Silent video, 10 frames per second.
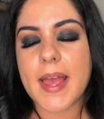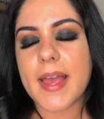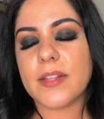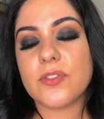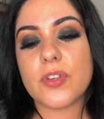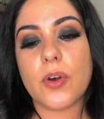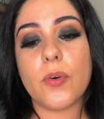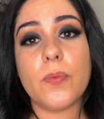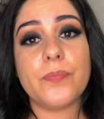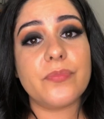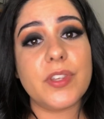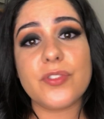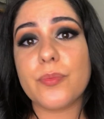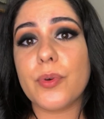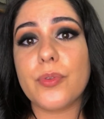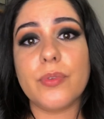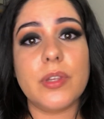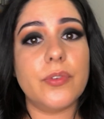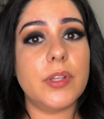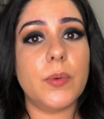And so these are both really,
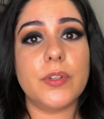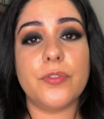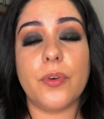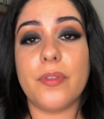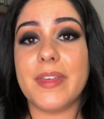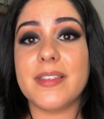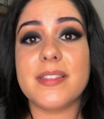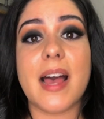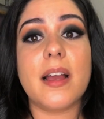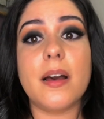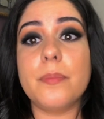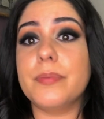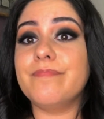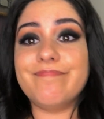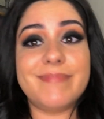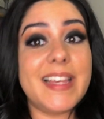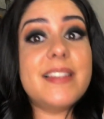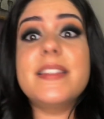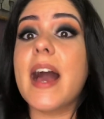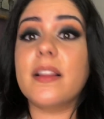really wonderful. They stack up
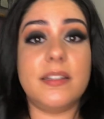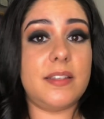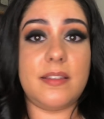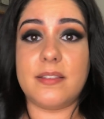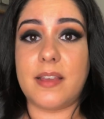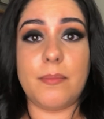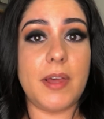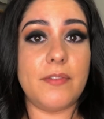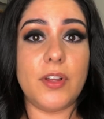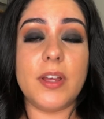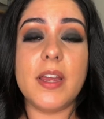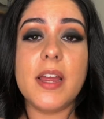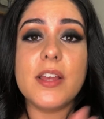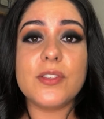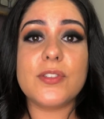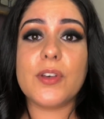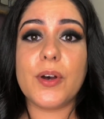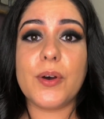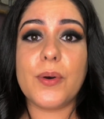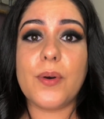exactly to the same level.
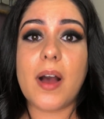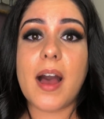So